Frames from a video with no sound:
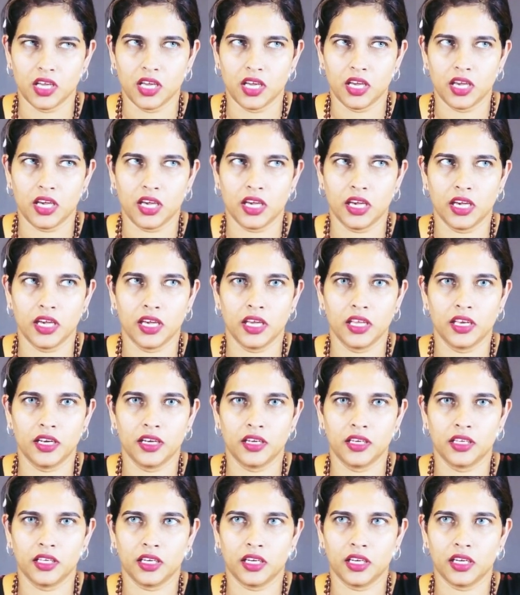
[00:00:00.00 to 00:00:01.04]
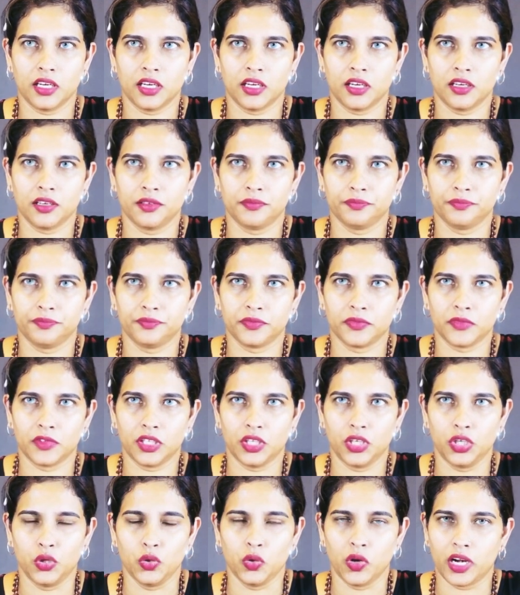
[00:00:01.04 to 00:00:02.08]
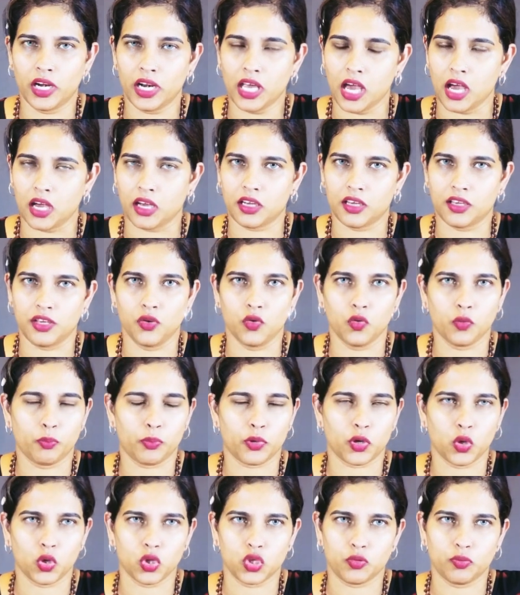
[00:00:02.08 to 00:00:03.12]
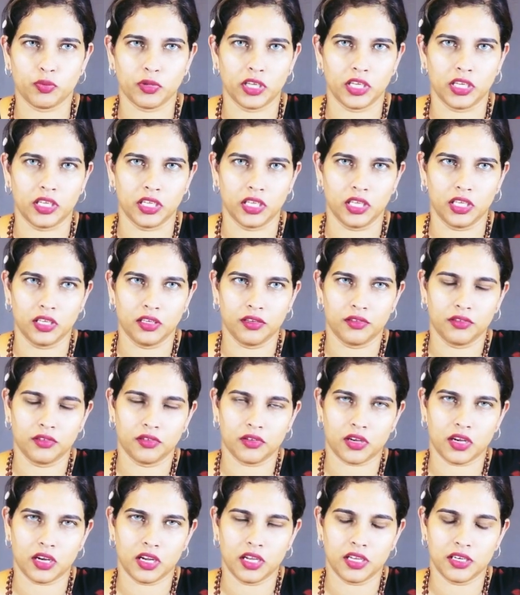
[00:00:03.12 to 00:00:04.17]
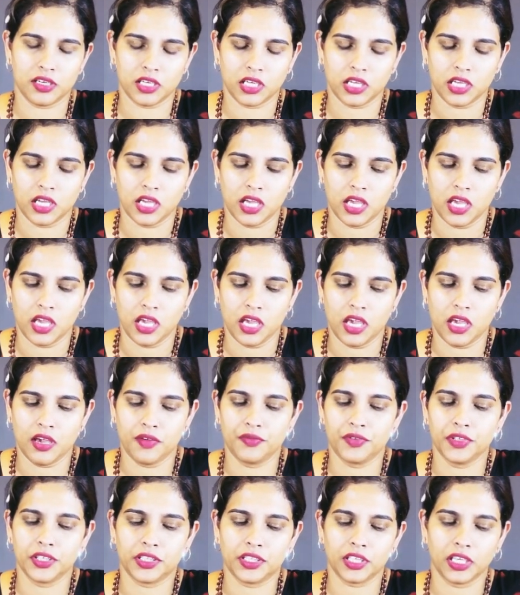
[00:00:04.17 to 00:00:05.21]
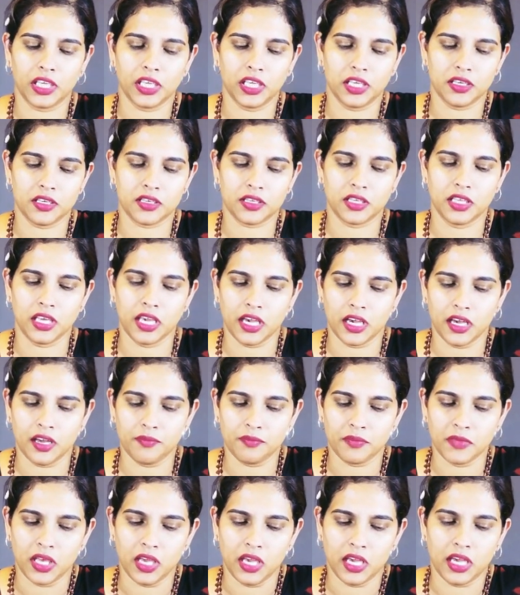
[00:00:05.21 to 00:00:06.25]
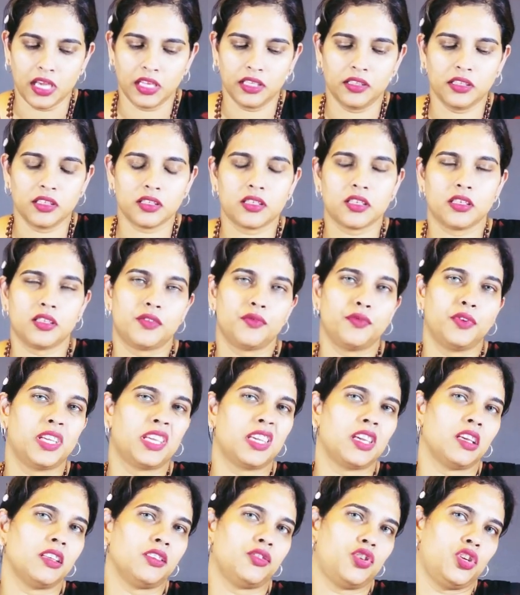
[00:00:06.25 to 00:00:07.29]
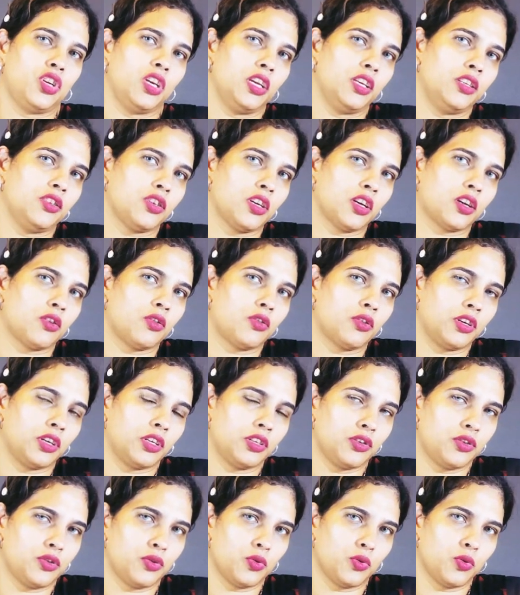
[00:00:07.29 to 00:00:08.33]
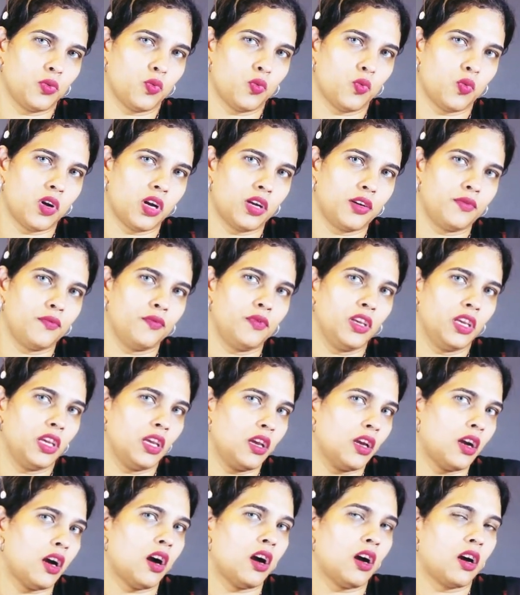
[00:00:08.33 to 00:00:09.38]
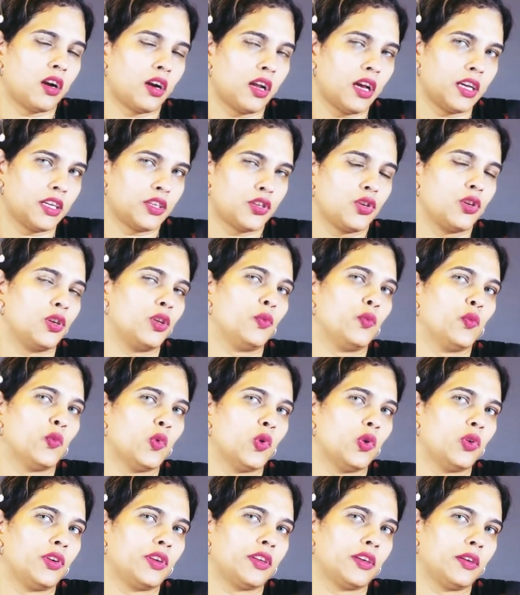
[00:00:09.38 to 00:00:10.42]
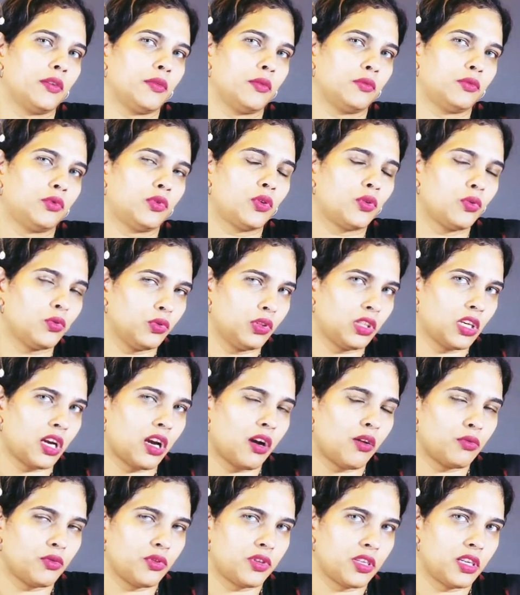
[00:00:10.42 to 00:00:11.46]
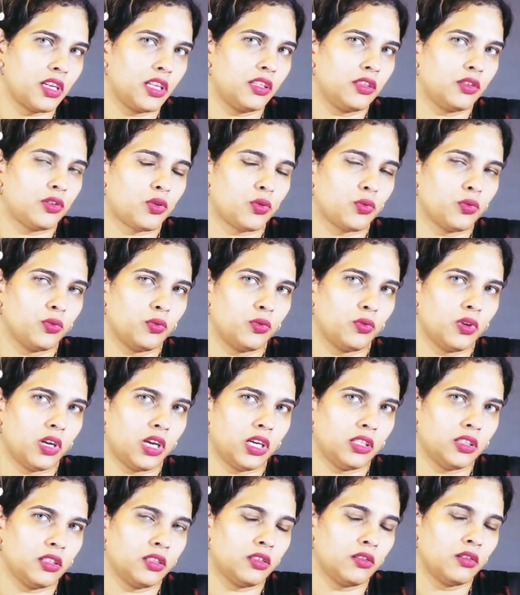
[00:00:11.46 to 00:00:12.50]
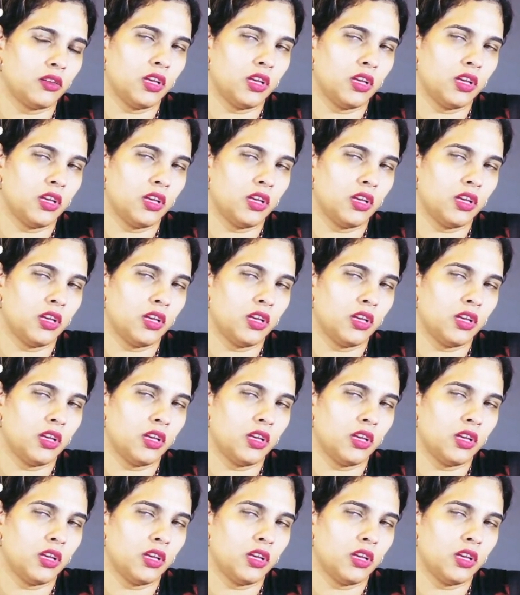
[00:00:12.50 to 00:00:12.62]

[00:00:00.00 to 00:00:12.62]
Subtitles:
and your luck, your prosperity, right? Everything is there, and this is we can change according to what we are actually want through the counseling, through other